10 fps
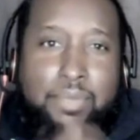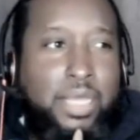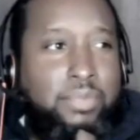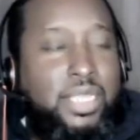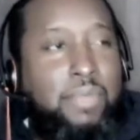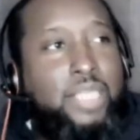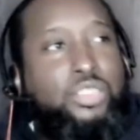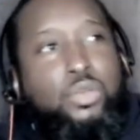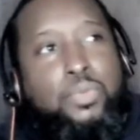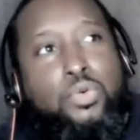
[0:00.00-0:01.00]
And man, I'm talking
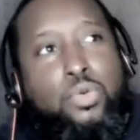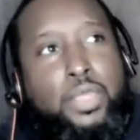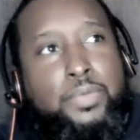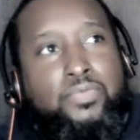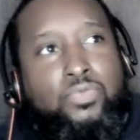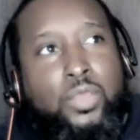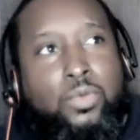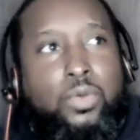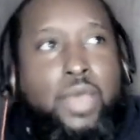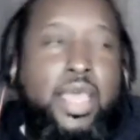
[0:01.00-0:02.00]
about to the point
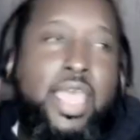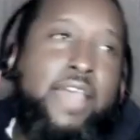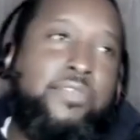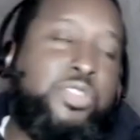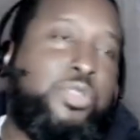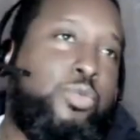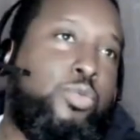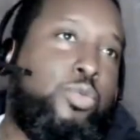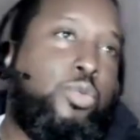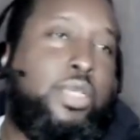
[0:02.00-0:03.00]
where I have
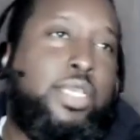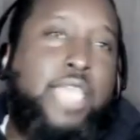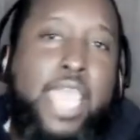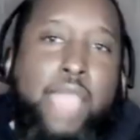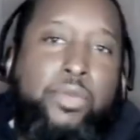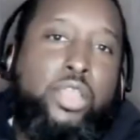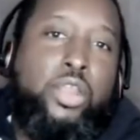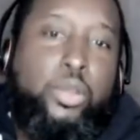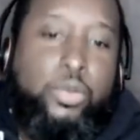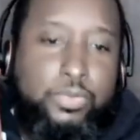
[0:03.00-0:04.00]
to carry
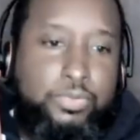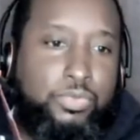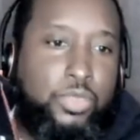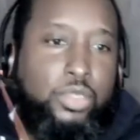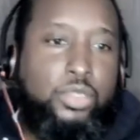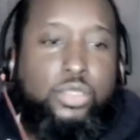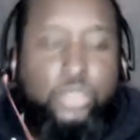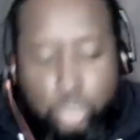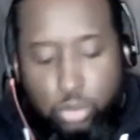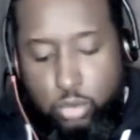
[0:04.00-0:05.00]
her
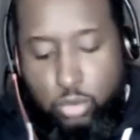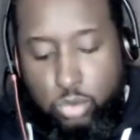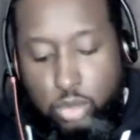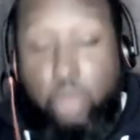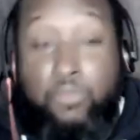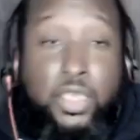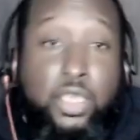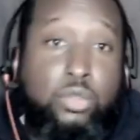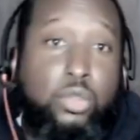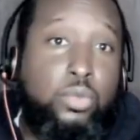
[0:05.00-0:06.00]
to her
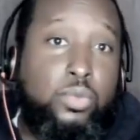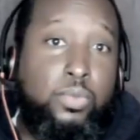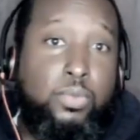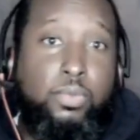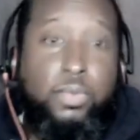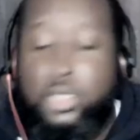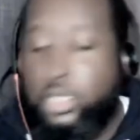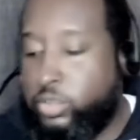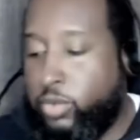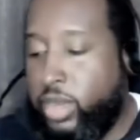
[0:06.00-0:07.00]
vehicle
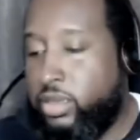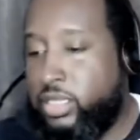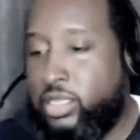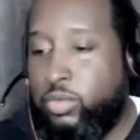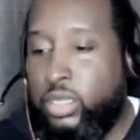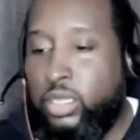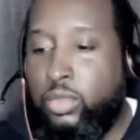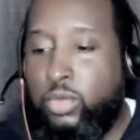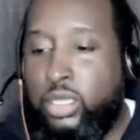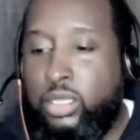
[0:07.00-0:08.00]
because rarely did
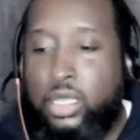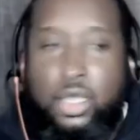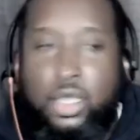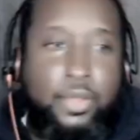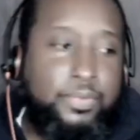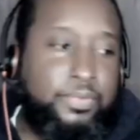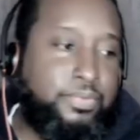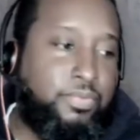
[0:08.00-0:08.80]
we, we uh,